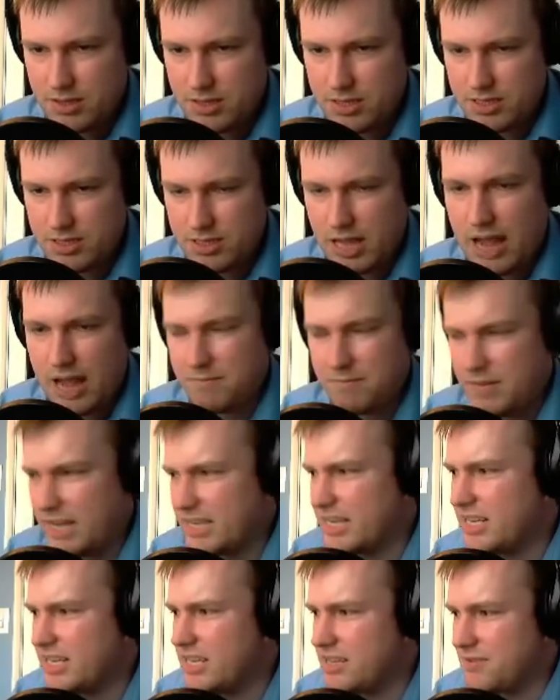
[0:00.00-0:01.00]
I haven't found
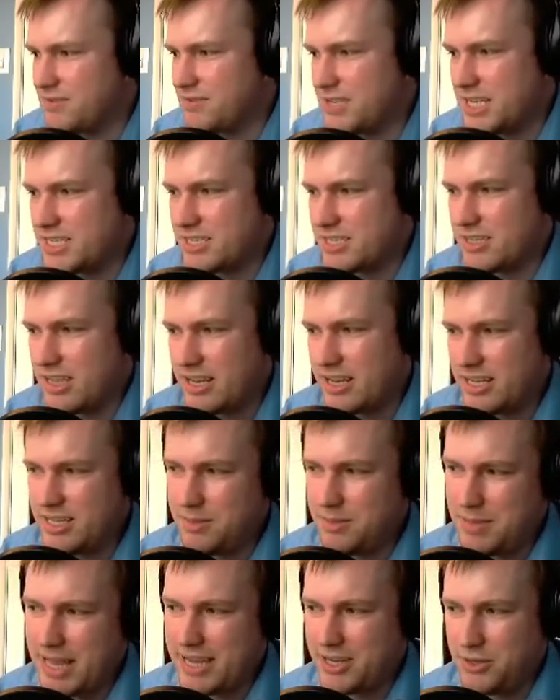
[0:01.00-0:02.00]
any of the
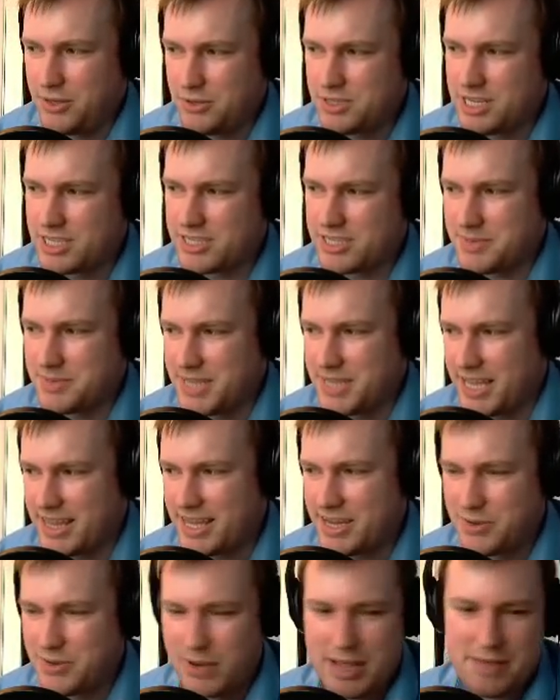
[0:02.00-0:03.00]
black hole systems yet.
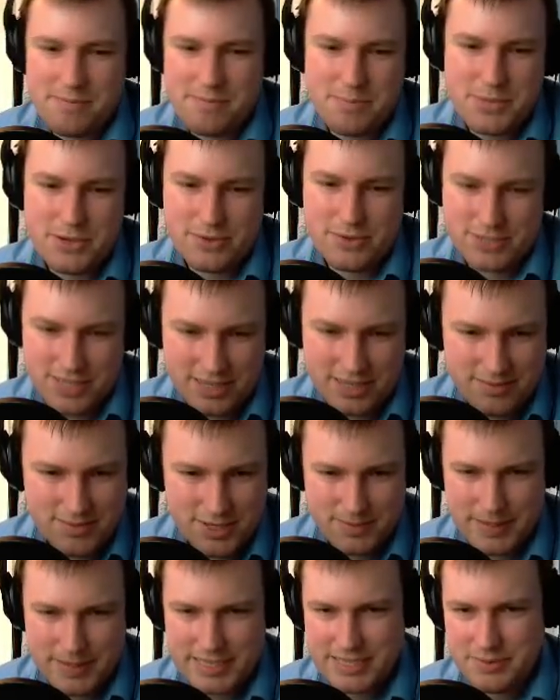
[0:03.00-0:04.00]
They're quite amusing,
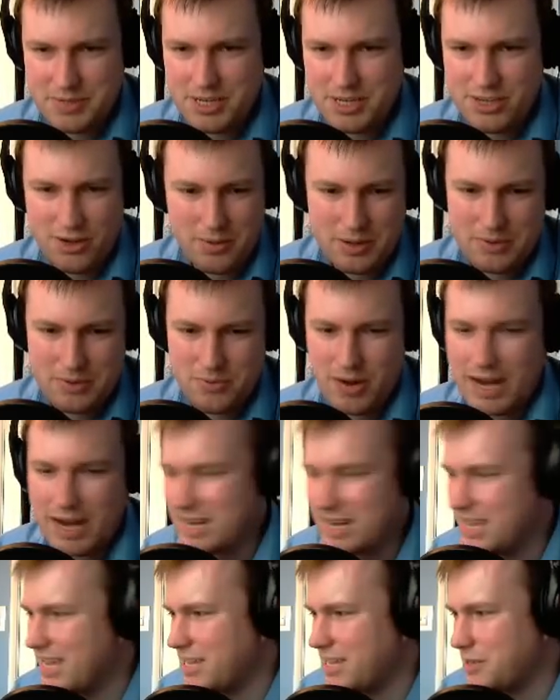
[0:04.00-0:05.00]
especially when you got one right
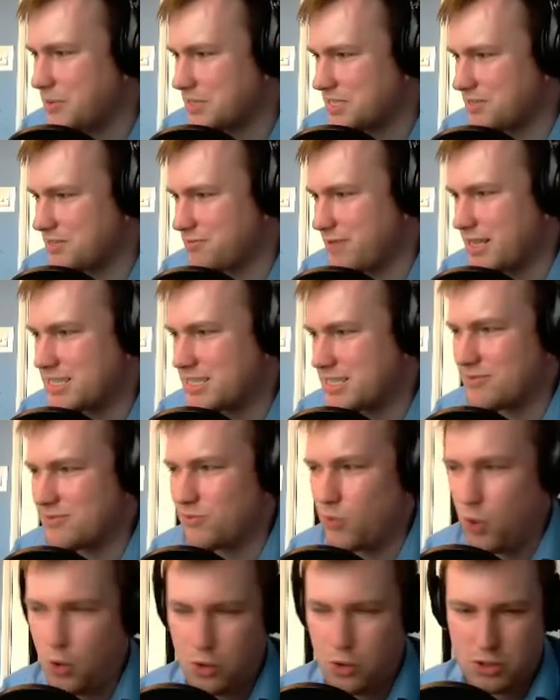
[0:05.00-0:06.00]
near you as a defensive
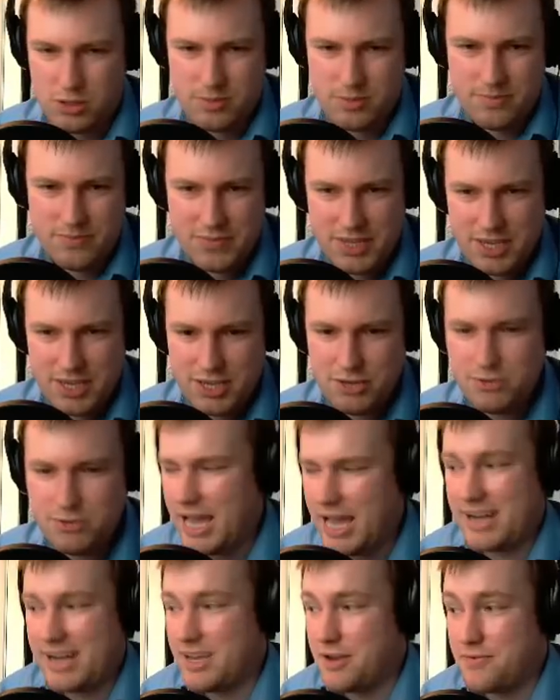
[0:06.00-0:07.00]
wall. You
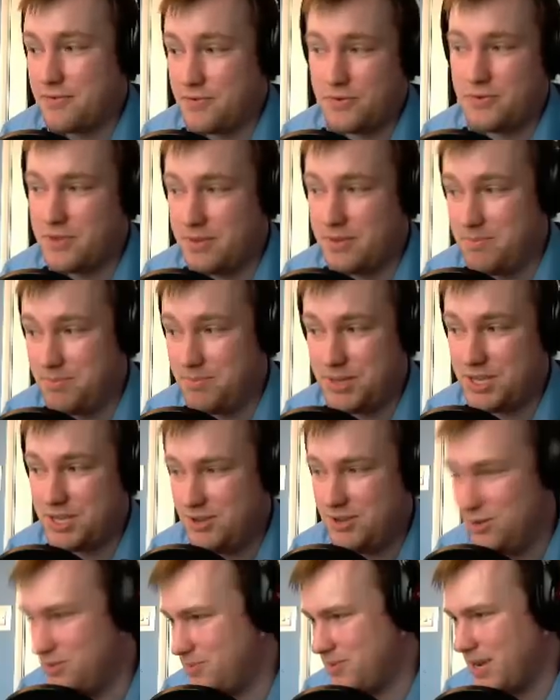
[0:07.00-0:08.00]
can go through them, but
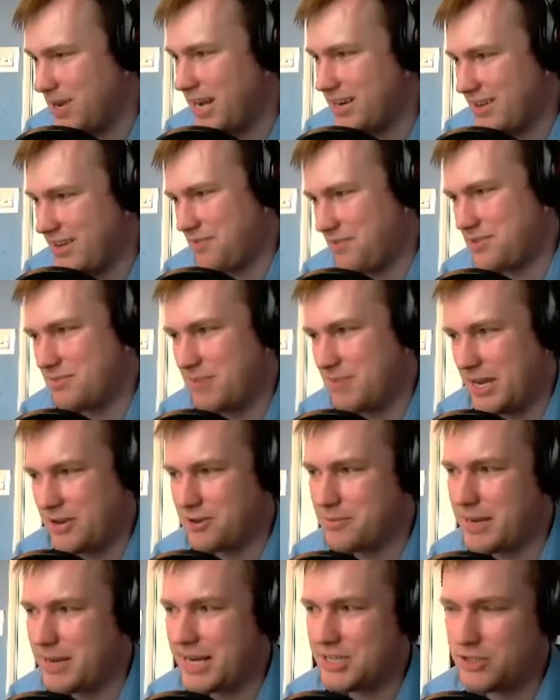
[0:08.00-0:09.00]
you kind of have to
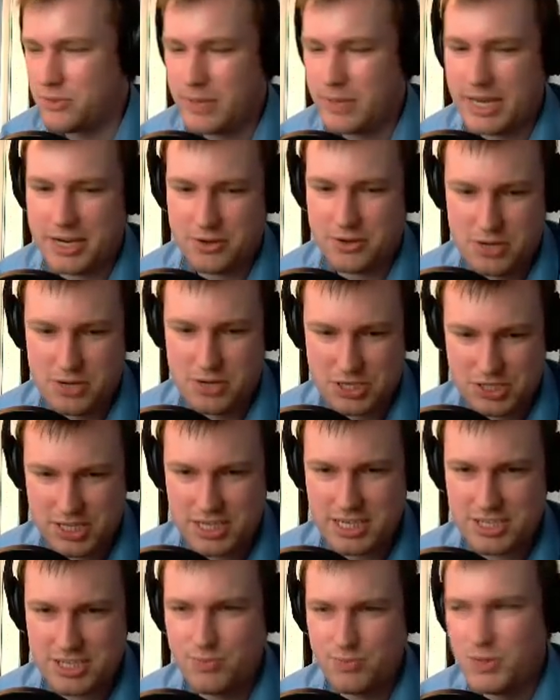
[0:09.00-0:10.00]
micromanage your way across. They
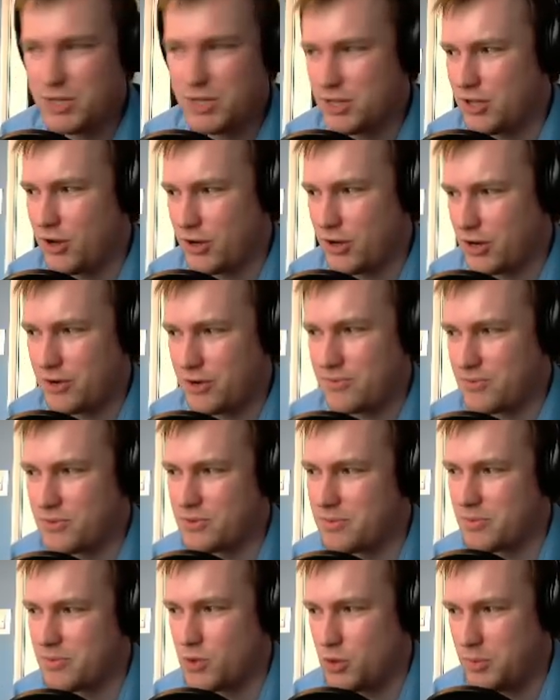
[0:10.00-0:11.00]
just will not go through
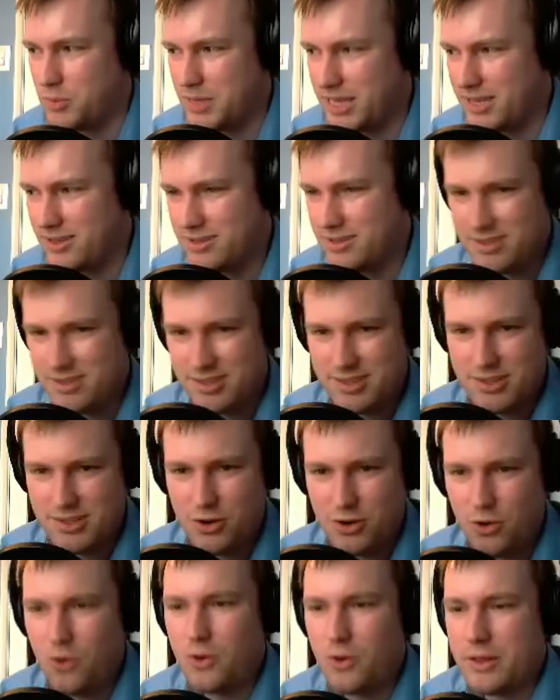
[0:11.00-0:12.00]
them normally.
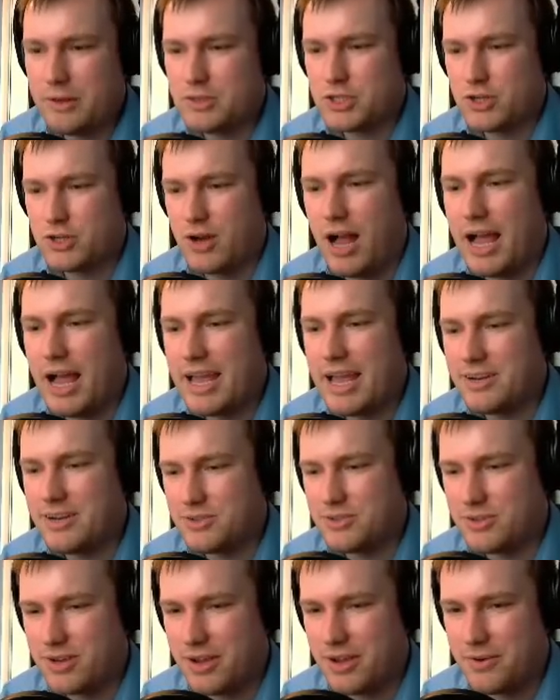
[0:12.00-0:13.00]
Or they'll try and they'll
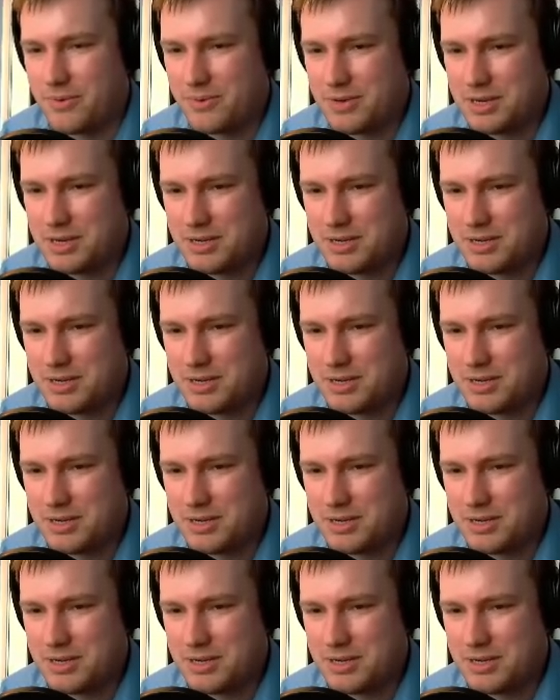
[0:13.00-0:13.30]
sort of go...